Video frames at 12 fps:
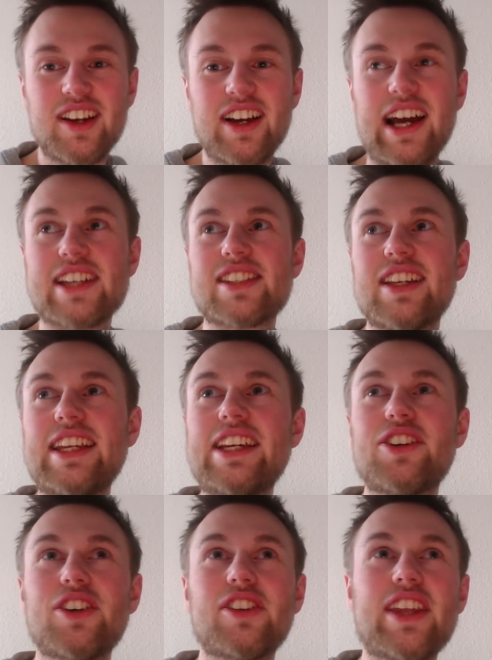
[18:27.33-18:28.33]
As a
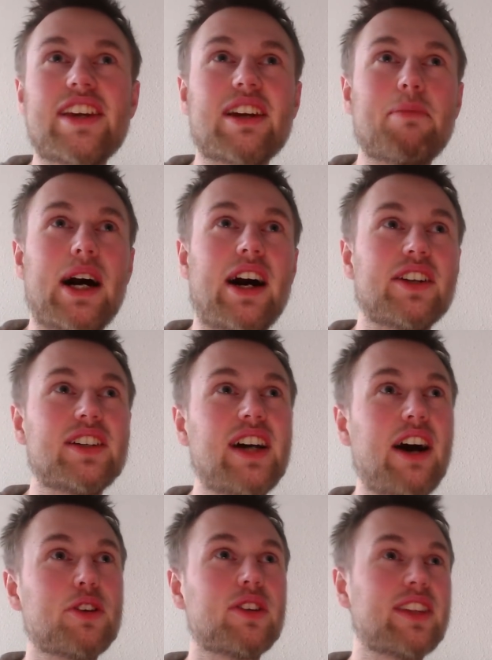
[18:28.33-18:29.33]
leader, you think about
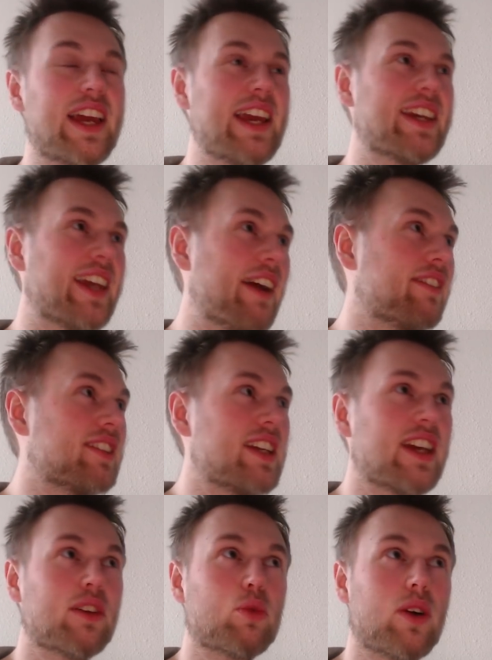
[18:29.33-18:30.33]
how you take
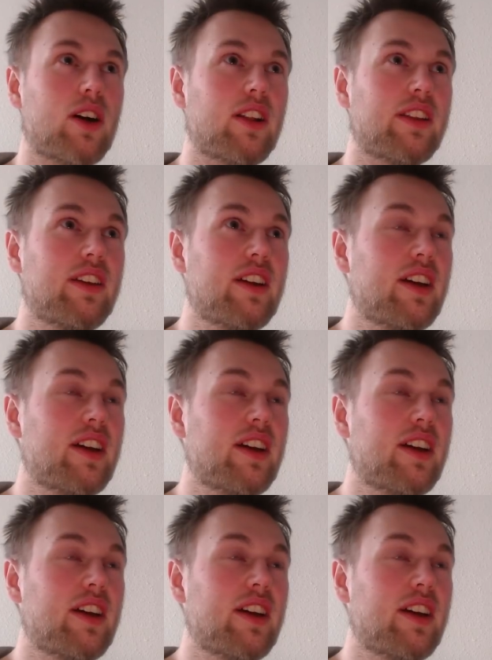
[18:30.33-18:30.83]
everything in the world